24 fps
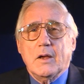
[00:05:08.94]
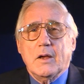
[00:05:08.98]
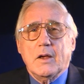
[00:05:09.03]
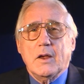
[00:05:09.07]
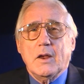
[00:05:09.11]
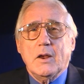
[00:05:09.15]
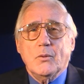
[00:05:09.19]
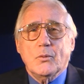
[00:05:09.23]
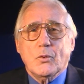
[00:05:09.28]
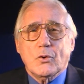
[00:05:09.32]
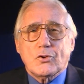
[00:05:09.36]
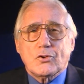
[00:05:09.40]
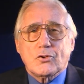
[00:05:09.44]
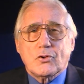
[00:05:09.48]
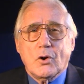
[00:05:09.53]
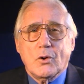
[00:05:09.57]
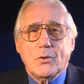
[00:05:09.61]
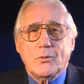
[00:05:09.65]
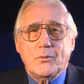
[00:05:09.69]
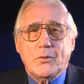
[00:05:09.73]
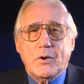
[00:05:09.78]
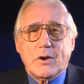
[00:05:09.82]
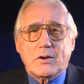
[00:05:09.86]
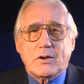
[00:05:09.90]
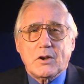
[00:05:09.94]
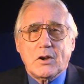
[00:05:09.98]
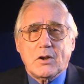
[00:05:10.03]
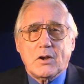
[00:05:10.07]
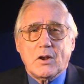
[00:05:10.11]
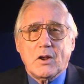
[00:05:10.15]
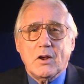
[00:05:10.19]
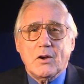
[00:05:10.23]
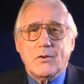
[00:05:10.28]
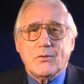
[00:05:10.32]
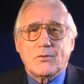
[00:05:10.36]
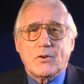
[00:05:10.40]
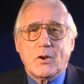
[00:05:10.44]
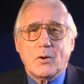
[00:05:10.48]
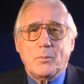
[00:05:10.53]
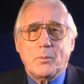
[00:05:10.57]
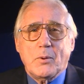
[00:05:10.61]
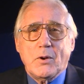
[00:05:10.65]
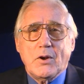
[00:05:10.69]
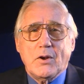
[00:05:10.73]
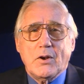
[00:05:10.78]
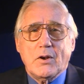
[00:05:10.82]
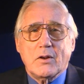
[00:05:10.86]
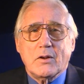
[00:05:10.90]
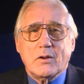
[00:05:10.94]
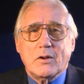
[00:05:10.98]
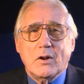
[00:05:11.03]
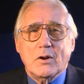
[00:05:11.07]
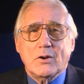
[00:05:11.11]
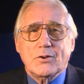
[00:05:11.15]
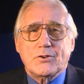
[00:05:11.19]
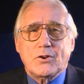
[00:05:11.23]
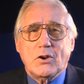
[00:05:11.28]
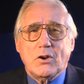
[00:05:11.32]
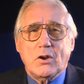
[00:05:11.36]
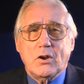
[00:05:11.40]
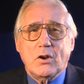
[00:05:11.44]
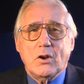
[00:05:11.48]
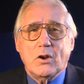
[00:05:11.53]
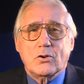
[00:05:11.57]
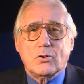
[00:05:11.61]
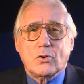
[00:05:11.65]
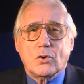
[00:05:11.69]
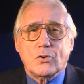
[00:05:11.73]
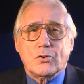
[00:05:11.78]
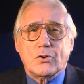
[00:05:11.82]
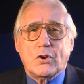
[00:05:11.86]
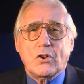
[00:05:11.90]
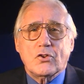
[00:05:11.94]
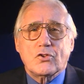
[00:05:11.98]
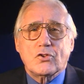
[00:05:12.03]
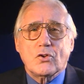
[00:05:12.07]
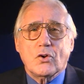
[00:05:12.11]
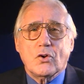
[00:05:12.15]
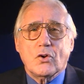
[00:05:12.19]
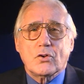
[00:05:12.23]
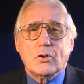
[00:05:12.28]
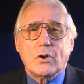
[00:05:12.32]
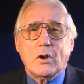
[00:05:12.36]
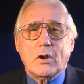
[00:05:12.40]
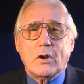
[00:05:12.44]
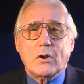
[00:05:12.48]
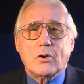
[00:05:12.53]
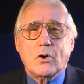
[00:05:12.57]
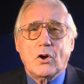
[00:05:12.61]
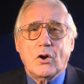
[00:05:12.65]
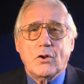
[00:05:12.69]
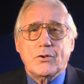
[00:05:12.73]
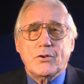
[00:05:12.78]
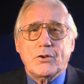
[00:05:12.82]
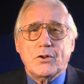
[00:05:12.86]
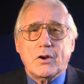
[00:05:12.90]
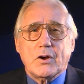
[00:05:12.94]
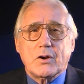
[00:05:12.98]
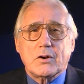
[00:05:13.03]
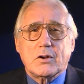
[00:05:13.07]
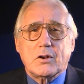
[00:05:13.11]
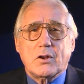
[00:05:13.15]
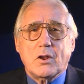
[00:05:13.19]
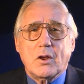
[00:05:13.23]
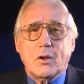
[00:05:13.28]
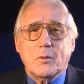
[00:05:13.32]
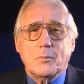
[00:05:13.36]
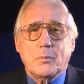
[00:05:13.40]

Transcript: He was convicted after pleading guilty to disorderly conduct,